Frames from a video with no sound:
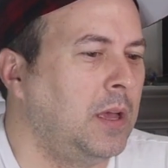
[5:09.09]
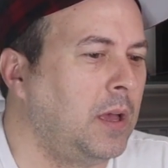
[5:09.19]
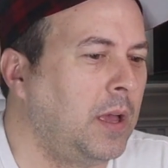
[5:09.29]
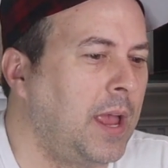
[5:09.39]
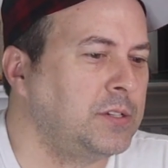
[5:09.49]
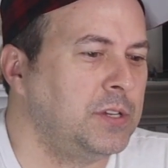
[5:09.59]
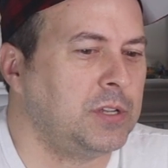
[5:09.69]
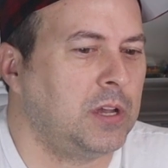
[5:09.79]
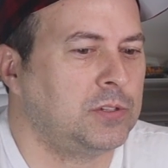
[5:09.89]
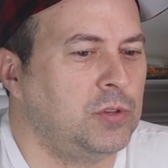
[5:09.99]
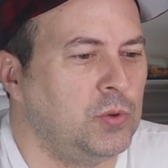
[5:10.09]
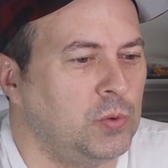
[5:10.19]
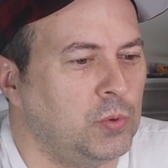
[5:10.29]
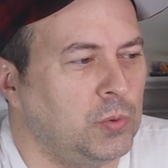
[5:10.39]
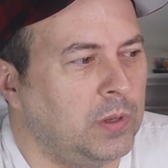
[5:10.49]
I actually talked
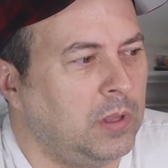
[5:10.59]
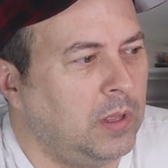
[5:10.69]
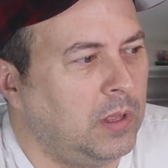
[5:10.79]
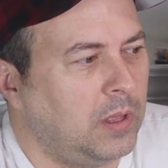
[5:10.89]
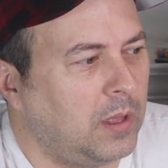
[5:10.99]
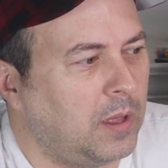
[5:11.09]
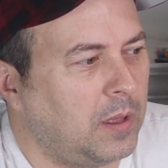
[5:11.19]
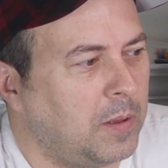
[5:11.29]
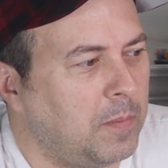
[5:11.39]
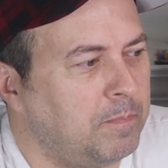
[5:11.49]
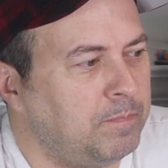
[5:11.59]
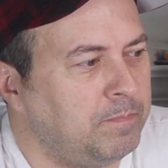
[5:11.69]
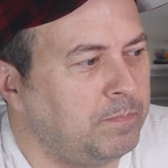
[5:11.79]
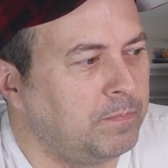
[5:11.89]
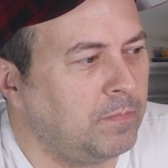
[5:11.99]
to
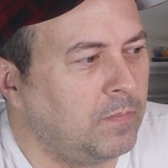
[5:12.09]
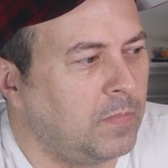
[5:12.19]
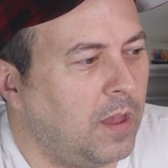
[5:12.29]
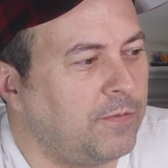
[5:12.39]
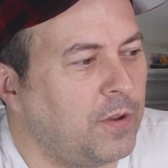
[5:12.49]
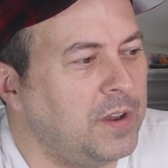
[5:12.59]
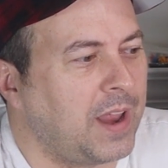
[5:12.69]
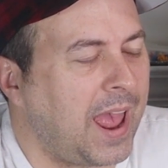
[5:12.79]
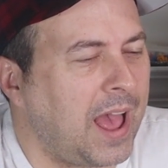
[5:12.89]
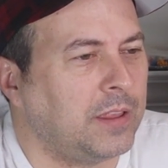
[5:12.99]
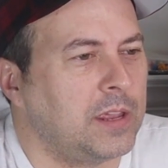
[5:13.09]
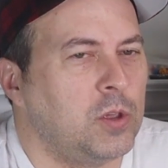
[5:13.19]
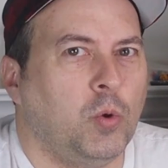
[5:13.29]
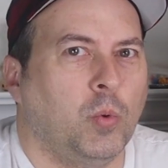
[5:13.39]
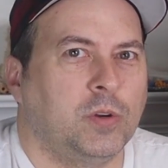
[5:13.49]
a friend, Allie,
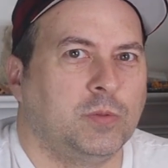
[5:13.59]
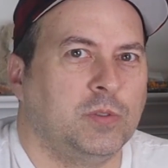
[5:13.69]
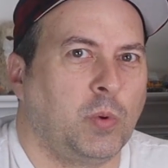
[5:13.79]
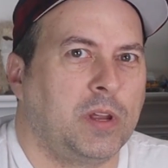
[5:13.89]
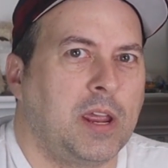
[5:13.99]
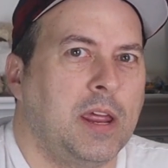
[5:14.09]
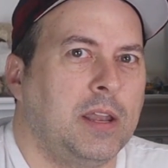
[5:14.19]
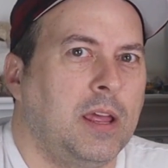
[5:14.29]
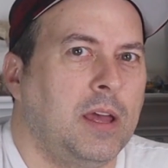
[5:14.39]
who was working at